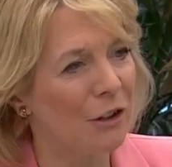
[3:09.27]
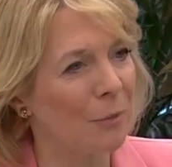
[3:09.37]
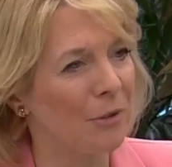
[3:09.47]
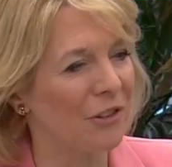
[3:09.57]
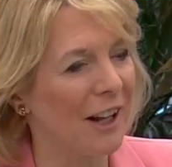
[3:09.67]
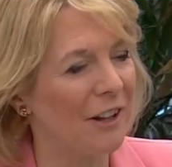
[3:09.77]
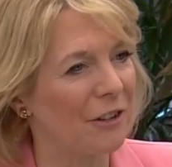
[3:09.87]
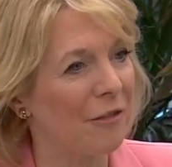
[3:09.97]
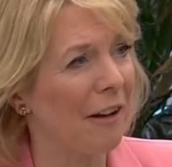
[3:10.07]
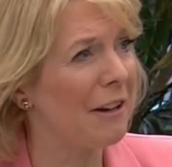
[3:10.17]
Luca Brecel
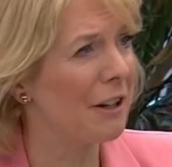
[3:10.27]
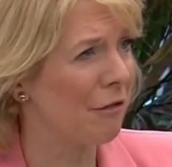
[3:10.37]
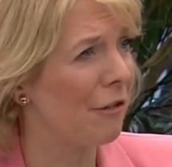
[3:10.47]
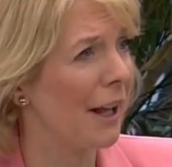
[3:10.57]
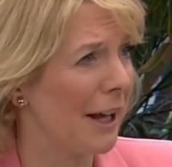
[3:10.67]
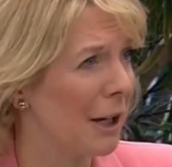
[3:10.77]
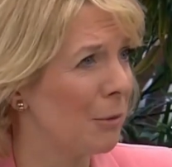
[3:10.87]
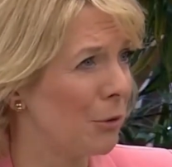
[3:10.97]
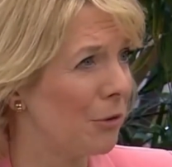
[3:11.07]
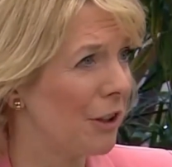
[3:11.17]
is a very different
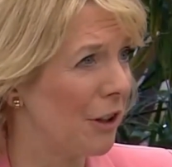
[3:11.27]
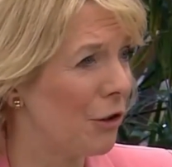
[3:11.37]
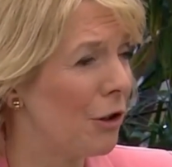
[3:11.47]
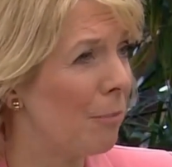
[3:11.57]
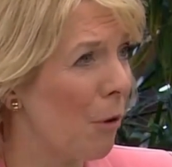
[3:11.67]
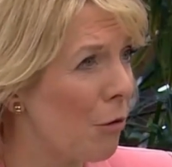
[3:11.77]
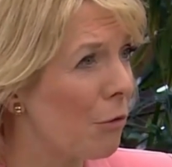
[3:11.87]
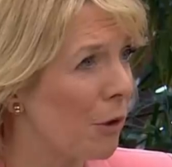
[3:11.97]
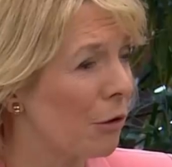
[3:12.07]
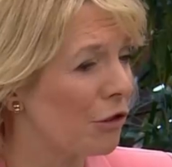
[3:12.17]
animal to you. You're
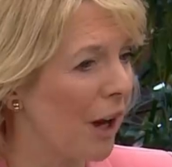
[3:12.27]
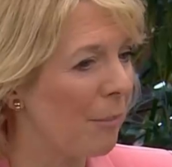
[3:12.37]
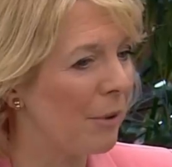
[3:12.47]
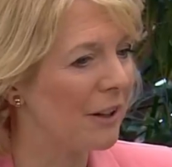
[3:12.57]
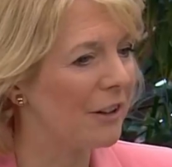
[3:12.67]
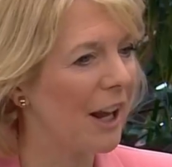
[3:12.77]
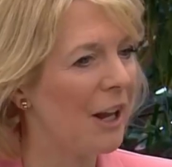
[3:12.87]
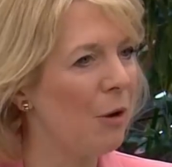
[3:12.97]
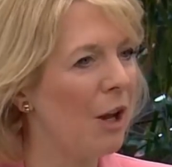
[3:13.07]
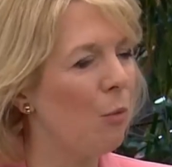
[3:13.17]
both world champions.
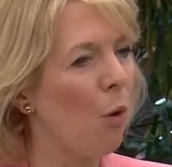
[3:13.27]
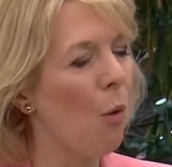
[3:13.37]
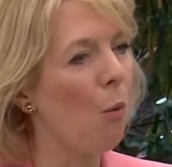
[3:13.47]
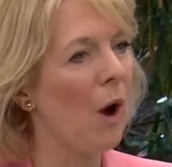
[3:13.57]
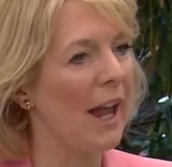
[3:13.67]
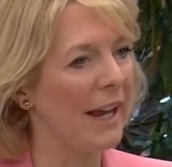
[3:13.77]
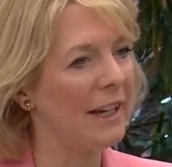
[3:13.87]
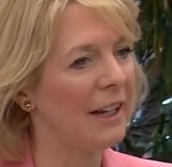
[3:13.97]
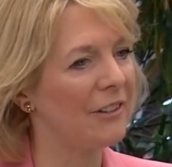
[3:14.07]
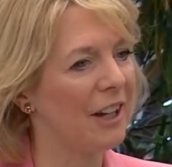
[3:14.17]
In what
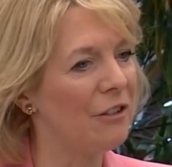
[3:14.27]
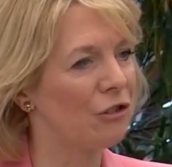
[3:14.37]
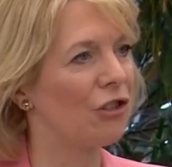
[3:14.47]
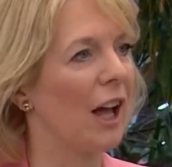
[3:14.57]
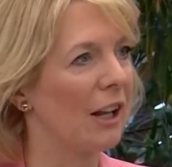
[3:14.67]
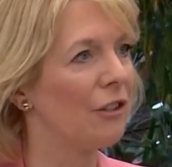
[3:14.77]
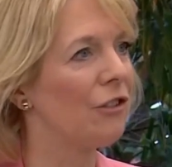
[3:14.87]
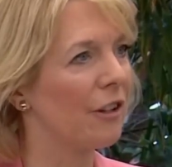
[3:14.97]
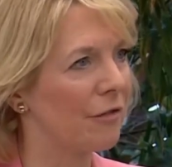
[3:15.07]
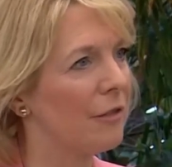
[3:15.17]
way is his
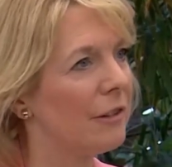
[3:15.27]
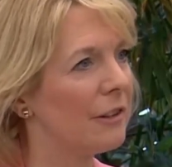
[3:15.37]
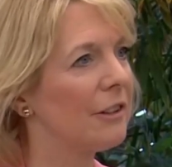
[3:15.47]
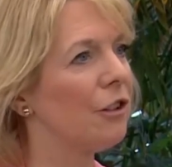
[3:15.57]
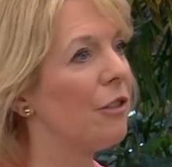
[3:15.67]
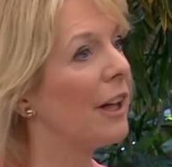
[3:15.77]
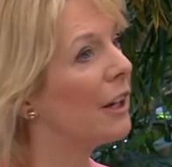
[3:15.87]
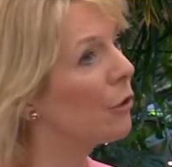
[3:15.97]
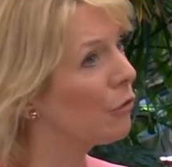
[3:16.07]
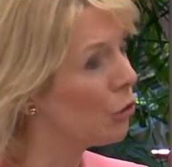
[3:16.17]
challenge different to
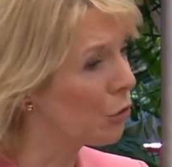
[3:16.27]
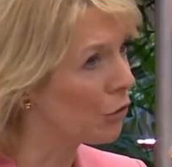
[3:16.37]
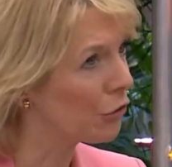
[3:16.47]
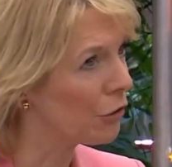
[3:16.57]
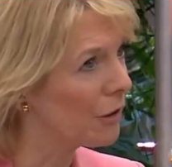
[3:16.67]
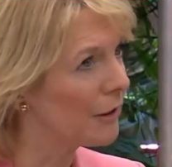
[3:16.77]
that of yours?